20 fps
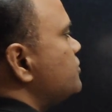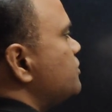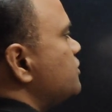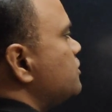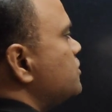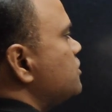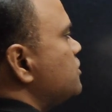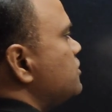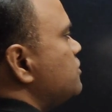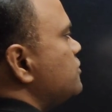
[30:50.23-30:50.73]

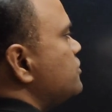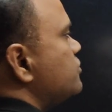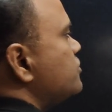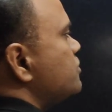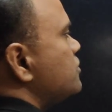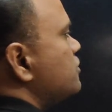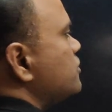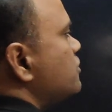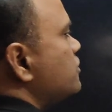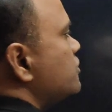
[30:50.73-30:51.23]
increase
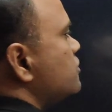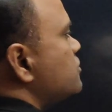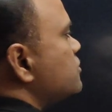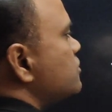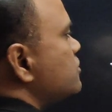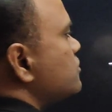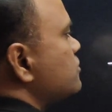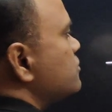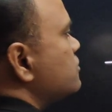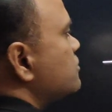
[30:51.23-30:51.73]
acidic
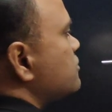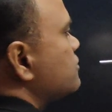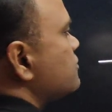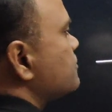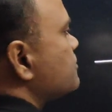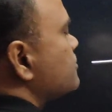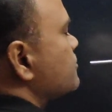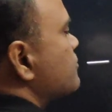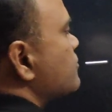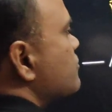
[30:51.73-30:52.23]
nature.
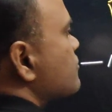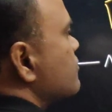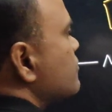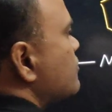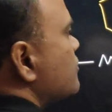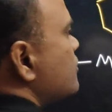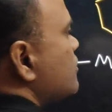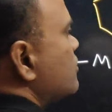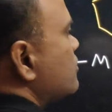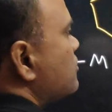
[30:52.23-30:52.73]

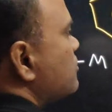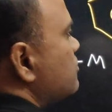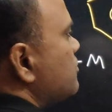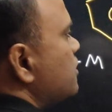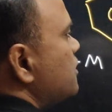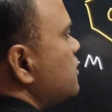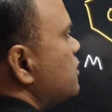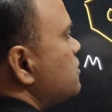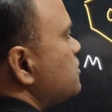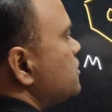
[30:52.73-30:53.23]

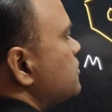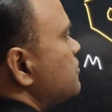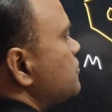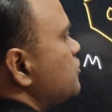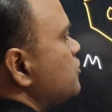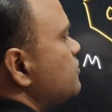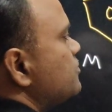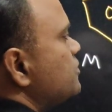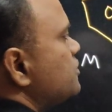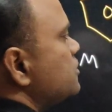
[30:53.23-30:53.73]
Minus M
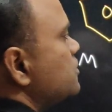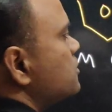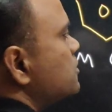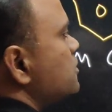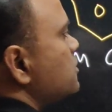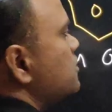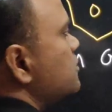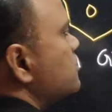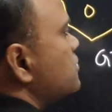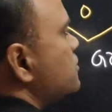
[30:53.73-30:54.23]
groups
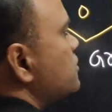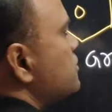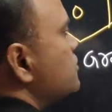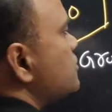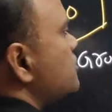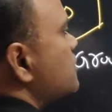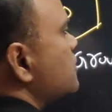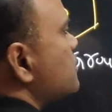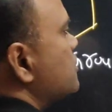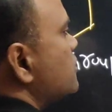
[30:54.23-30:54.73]
increase
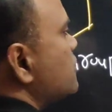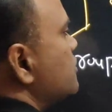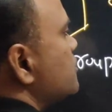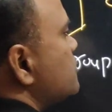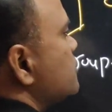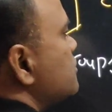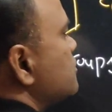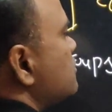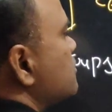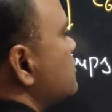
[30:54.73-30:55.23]
acidic
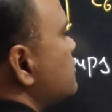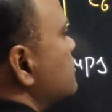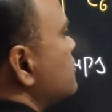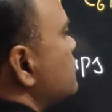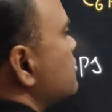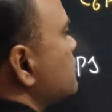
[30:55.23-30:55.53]
nature.